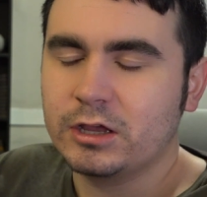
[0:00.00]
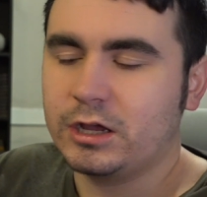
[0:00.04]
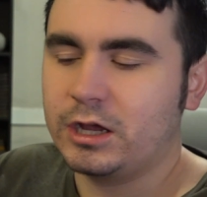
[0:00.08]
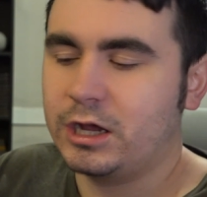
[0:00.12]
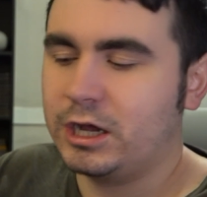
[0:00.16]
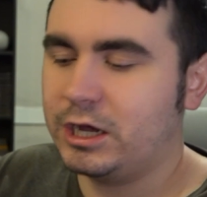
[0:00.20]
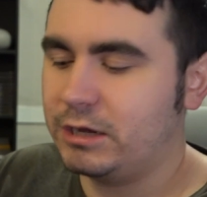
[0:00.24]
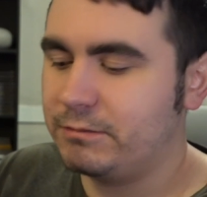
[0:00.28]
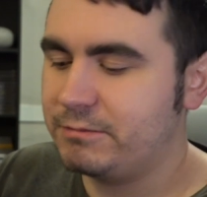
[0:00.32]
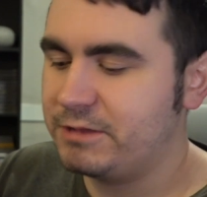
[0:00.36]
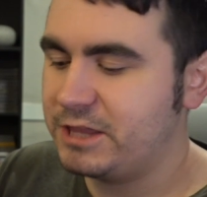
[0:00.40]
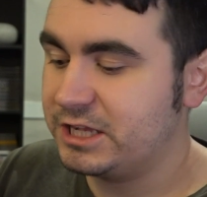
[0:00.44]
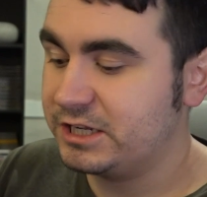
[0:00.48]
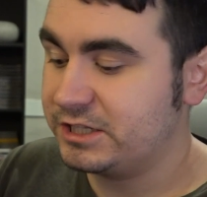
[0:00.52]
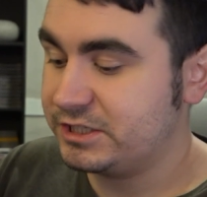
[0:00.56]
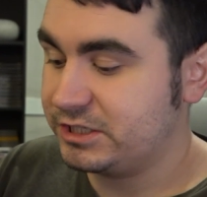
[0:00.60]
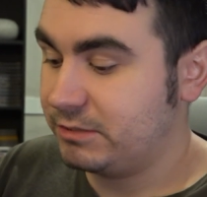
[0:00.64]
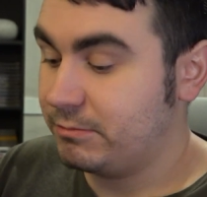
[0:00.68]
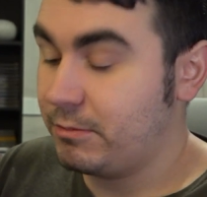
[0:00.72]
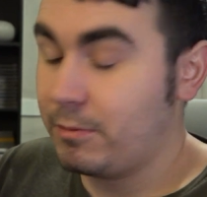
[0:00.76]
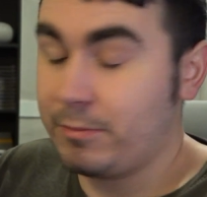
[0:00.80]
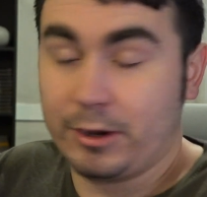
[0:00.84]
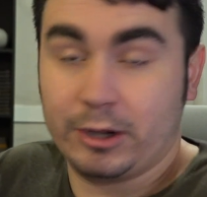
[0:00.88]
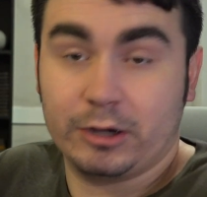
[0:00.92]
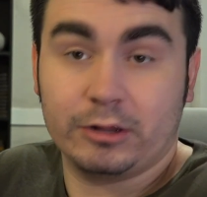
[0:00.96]
and then
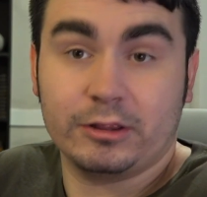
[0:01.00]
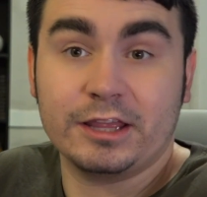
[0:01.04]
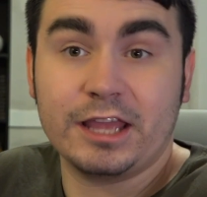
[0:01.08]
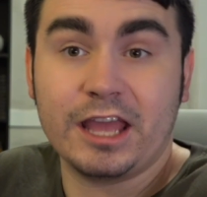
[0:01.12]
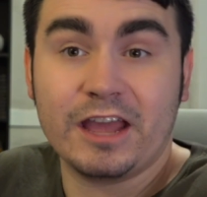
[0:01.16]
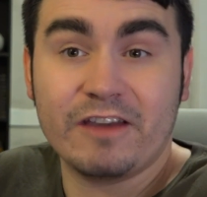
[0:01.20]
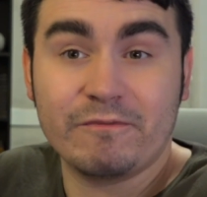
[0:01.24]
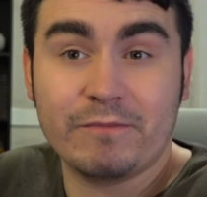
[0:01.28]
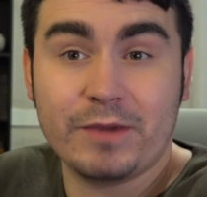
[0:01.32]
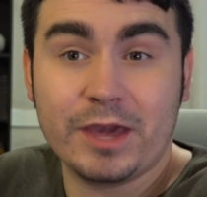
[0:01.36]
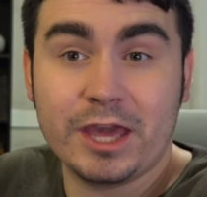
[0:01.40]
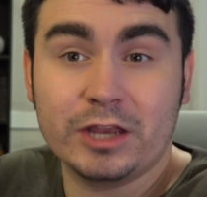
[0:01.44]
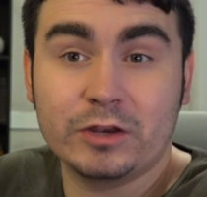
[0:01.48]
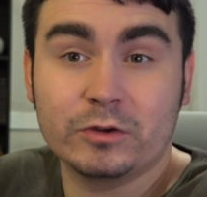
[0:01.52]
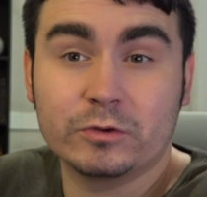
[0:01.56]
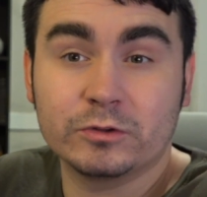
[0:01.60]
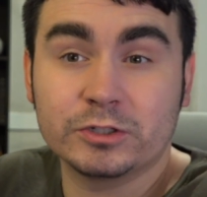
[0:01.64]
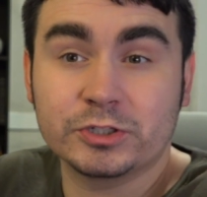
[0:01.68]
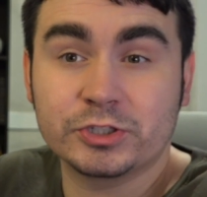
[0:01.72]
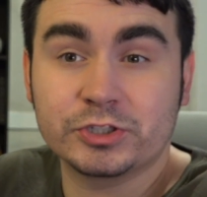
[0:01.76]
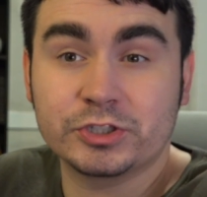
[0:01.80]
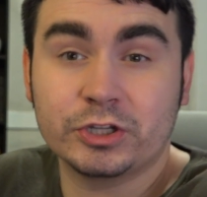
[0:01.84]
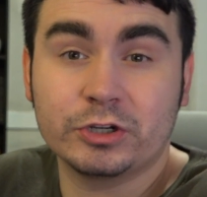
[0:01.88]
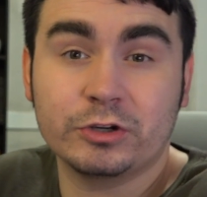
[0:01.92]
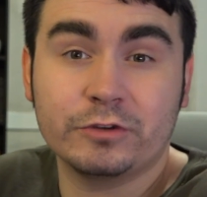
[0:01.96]
some apparently have
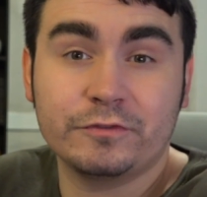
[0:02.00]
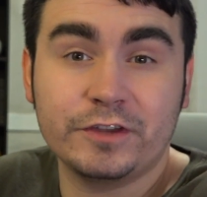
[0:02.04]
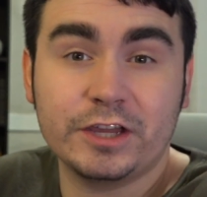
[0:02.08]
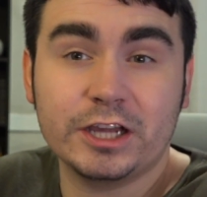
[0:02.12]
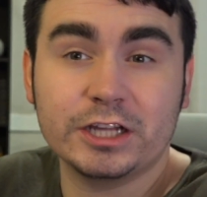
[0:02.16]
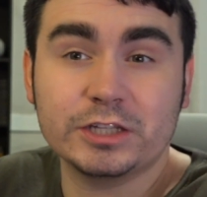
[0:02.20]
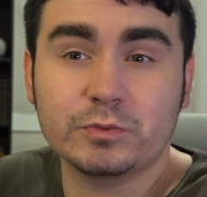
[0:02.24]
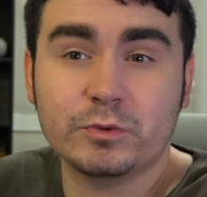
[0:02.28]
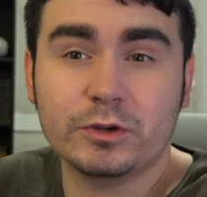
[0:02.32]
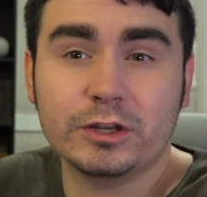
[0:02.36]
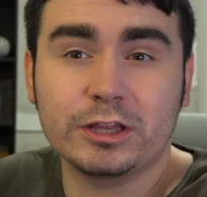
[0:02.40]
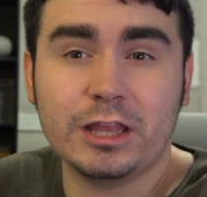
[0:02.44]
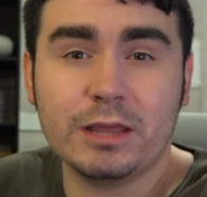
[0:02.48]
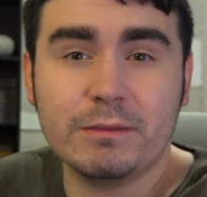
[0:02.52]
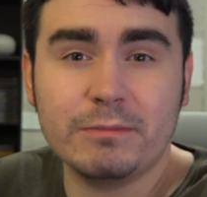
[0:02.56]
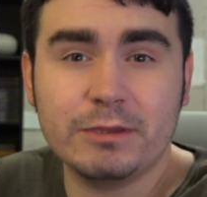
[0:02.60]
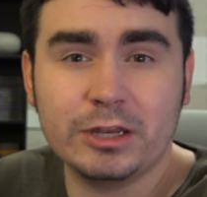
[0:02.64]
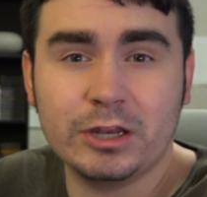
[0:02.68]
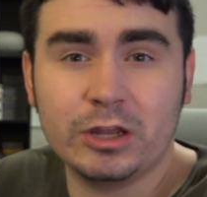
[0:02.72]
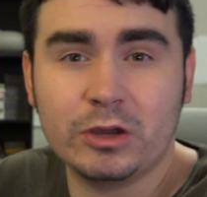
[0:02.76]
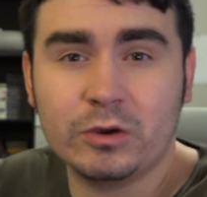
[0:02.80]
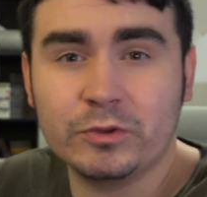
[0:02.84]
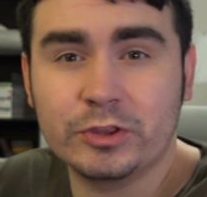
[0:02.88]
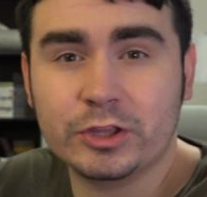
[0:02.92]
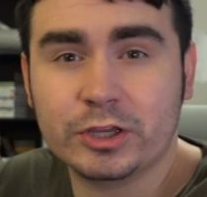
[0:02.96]
manuals. So if you guys want to let me
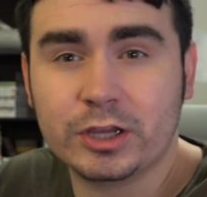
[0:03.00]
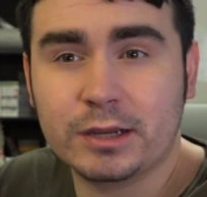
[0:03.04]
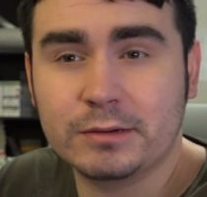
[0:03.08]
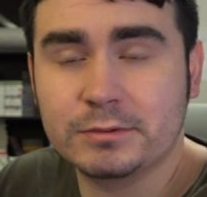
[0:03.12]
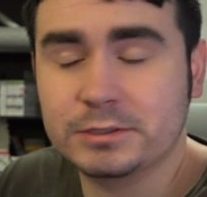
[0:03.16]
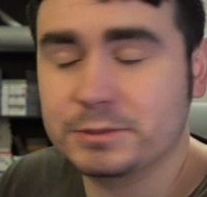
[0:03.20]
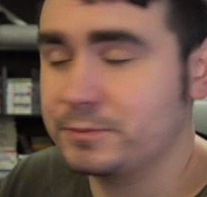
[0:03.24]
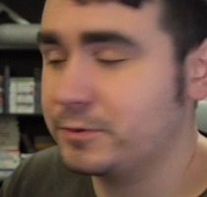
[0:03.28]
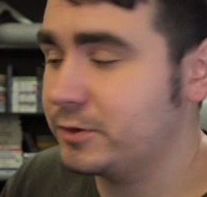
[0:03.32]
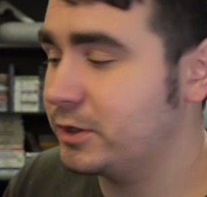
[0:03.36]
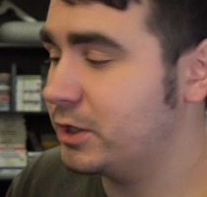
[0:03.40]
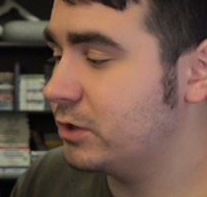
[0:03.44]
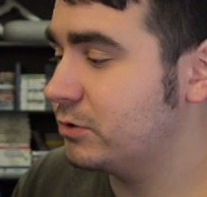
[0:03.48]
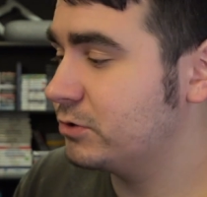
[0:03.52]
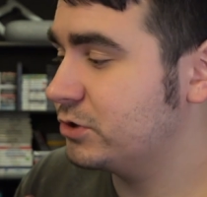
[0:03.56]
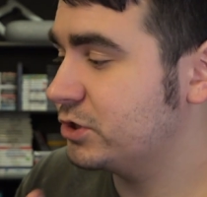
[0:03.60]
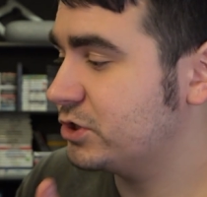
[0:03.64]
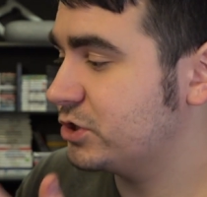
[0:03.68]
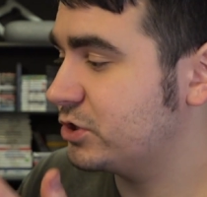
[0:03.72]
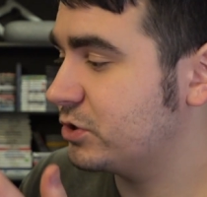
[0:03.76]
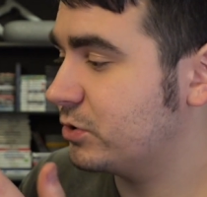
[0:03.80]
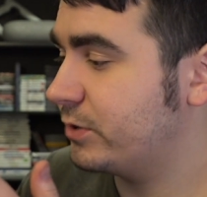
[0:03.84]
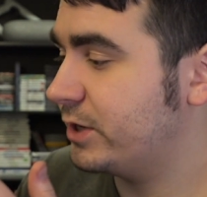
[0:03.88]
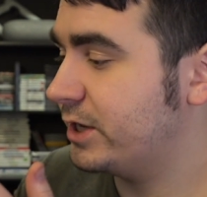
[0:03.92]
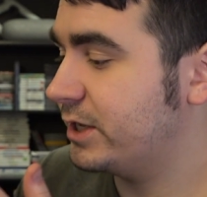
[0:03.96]
know in the comments below,
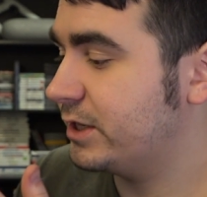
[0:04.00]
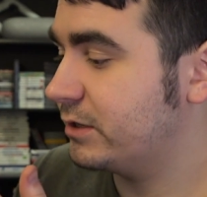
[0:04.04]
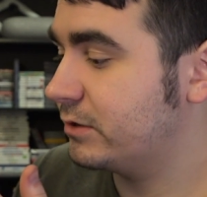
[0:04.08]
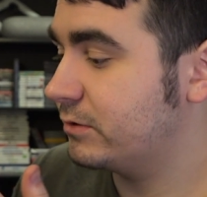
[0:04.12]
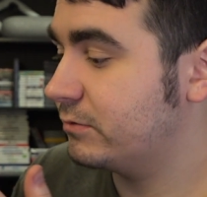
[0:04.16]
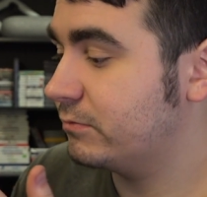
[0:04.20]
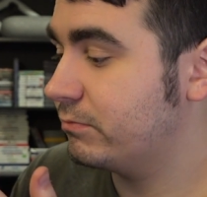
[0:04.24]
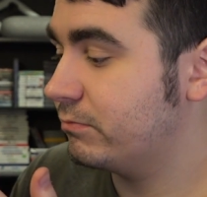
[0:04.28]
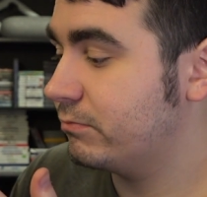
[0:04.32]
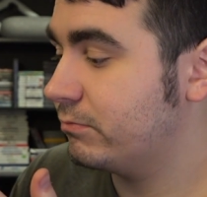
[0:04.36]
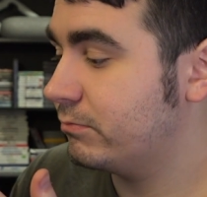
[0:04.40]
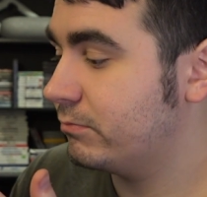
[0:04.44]
just so I can